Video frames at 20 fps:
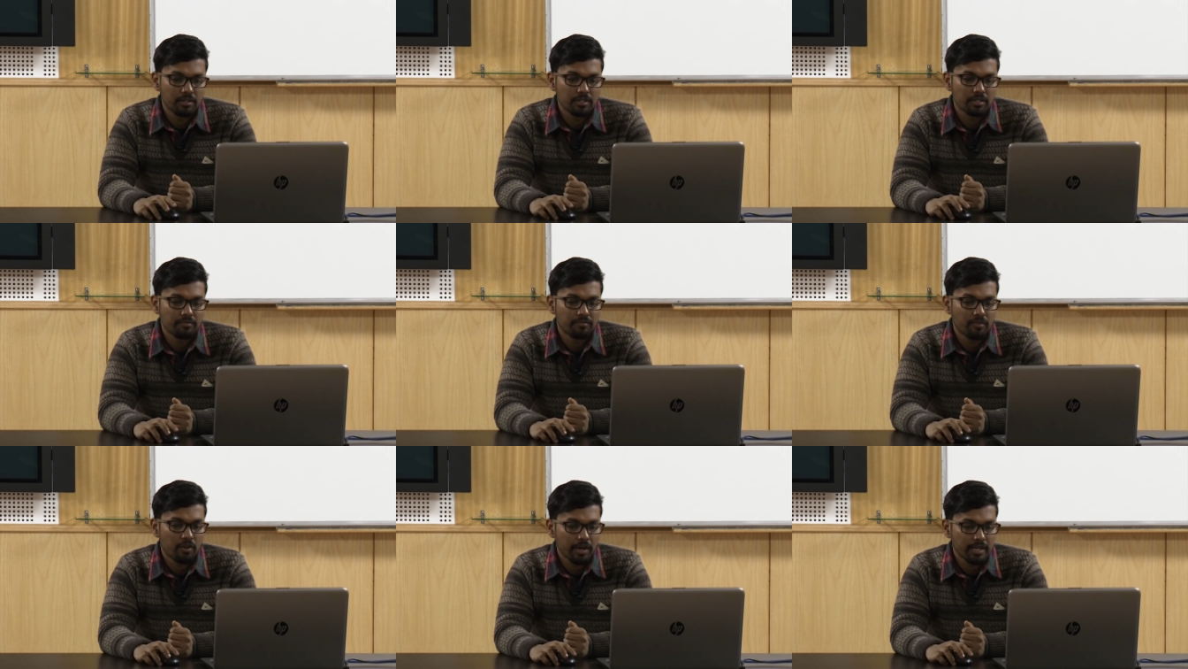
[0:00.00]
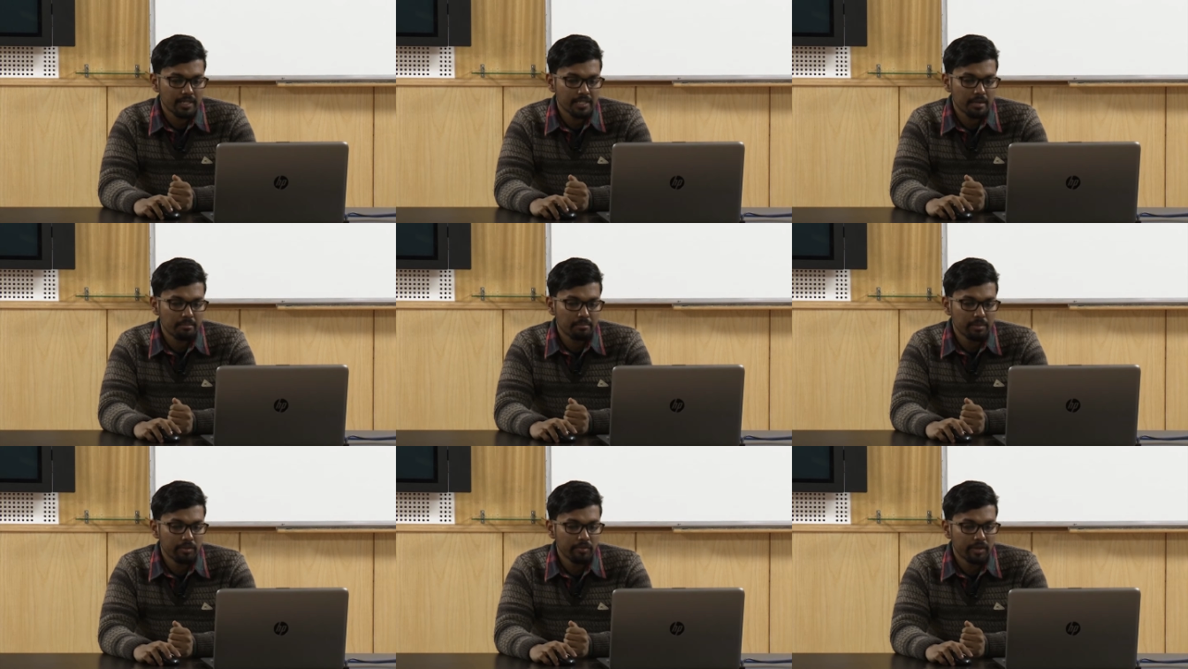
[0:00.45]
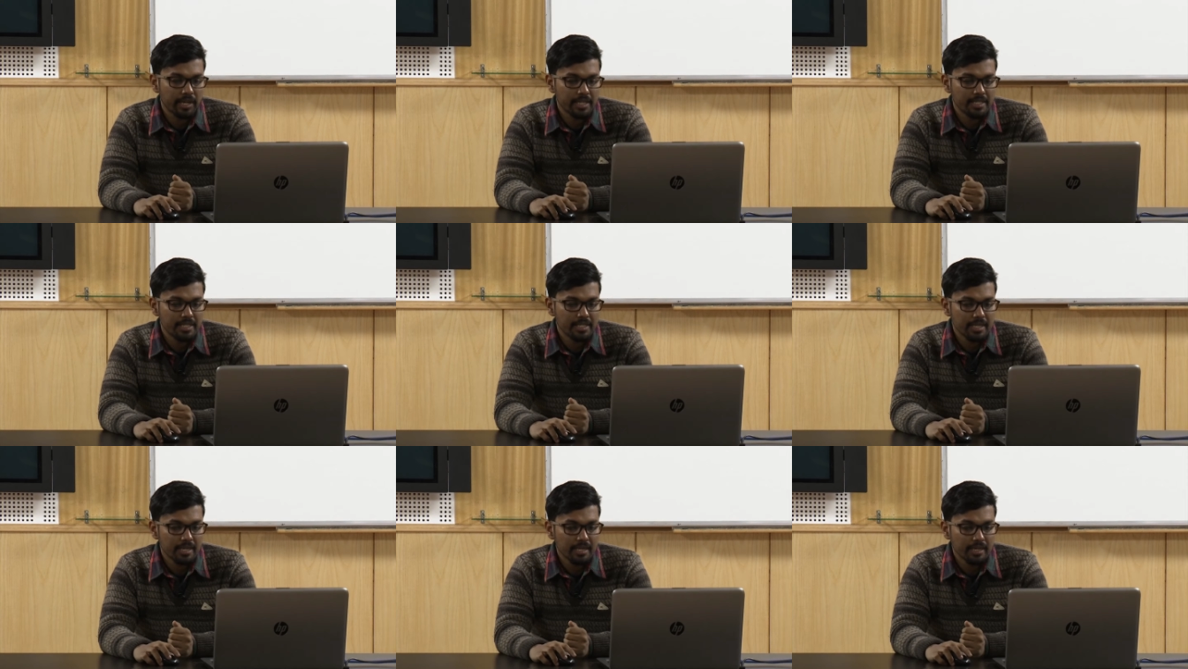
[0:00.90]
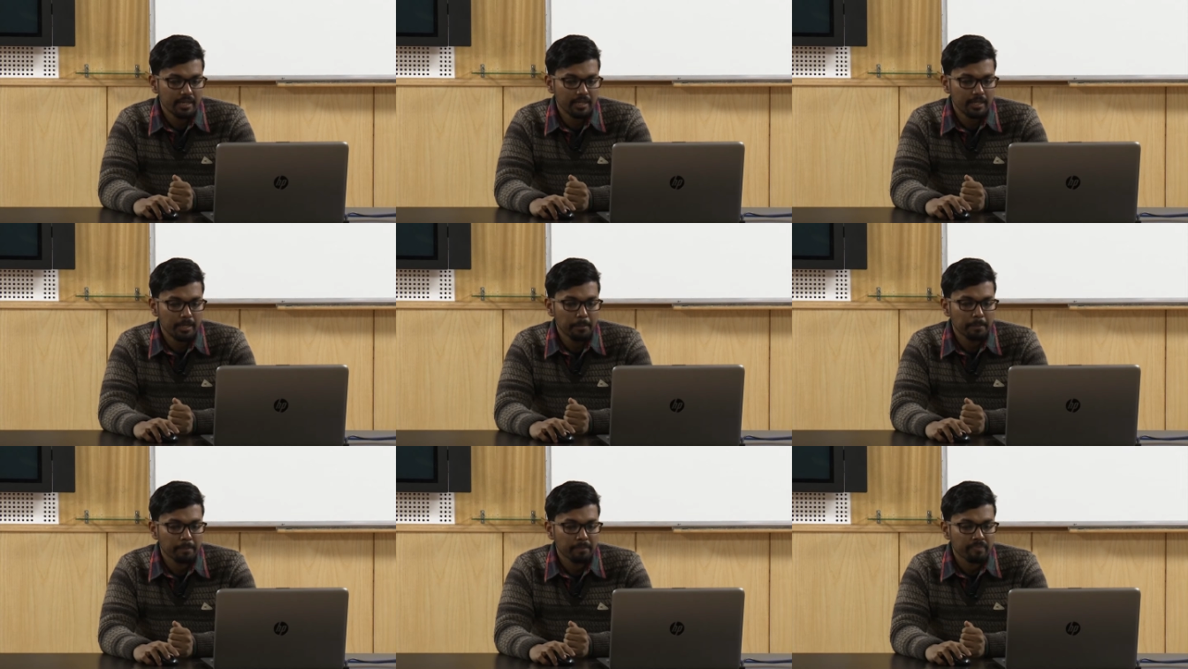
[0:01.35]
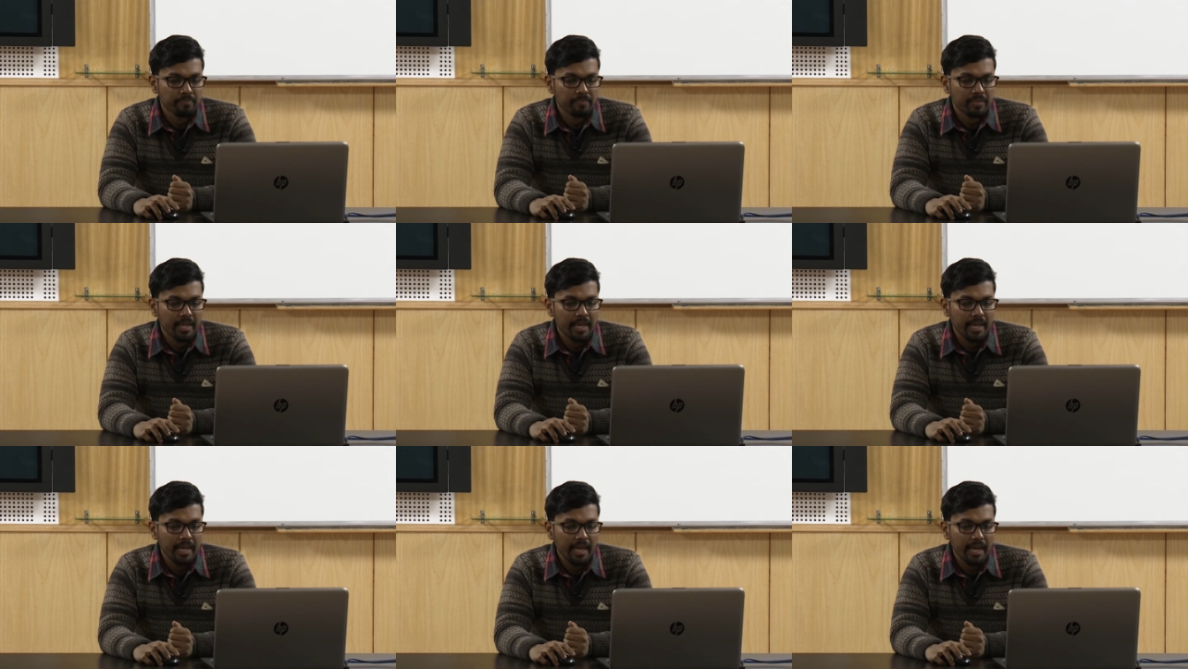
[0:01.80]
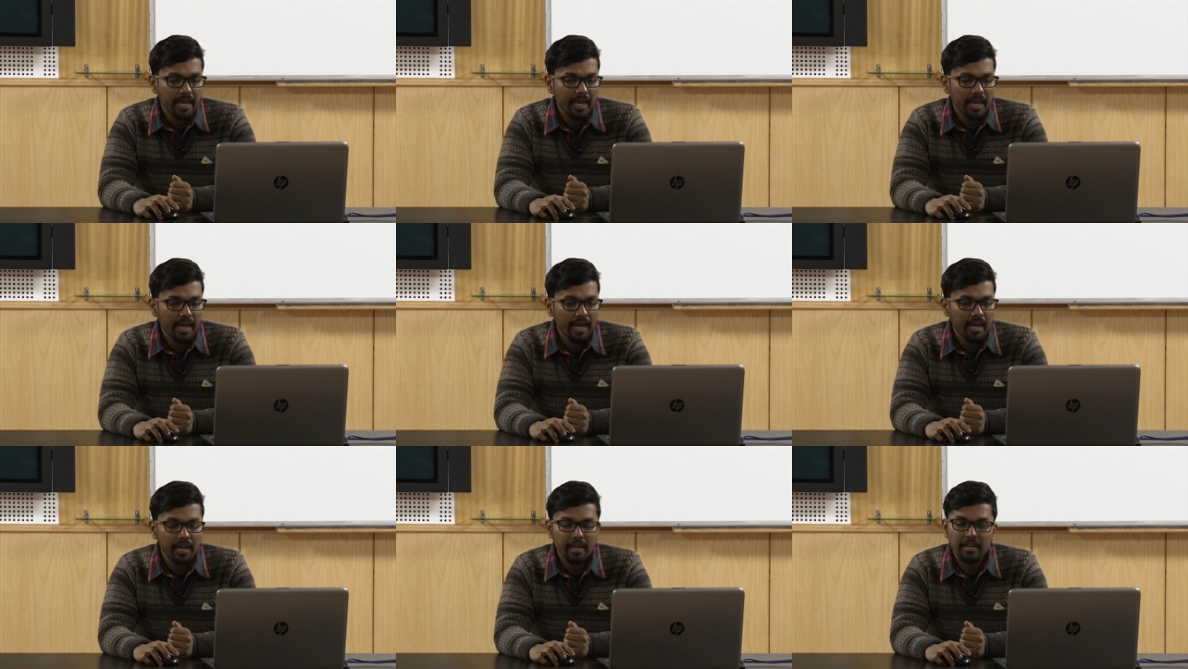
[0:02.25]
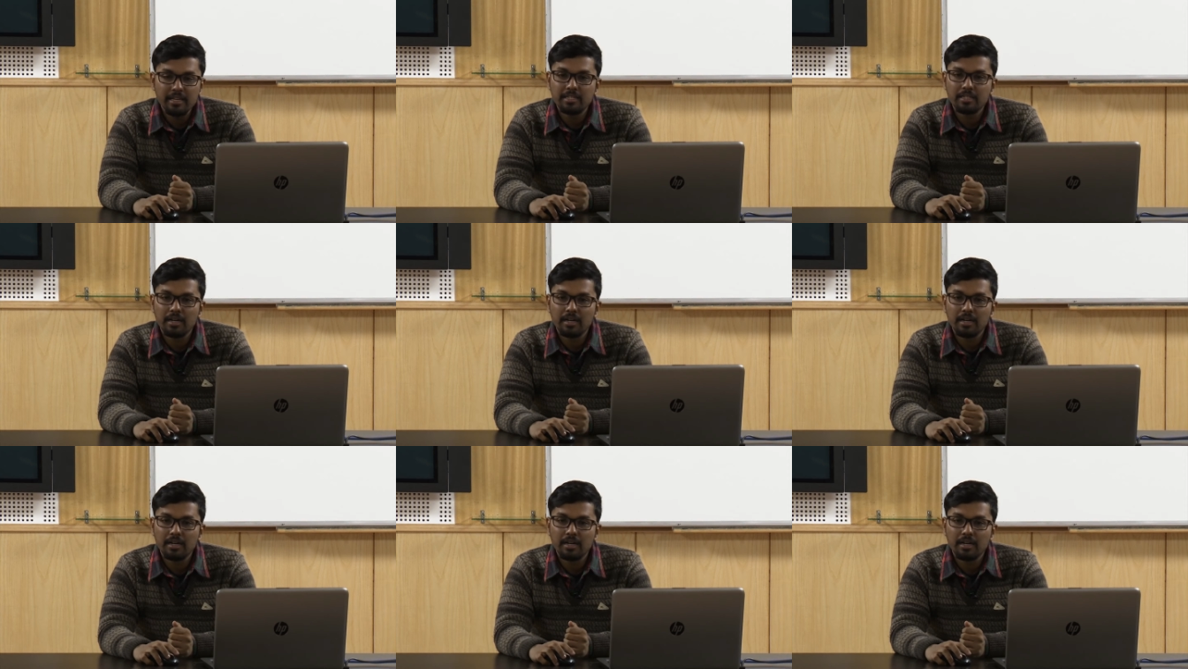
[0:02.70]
So for example, we can see here A is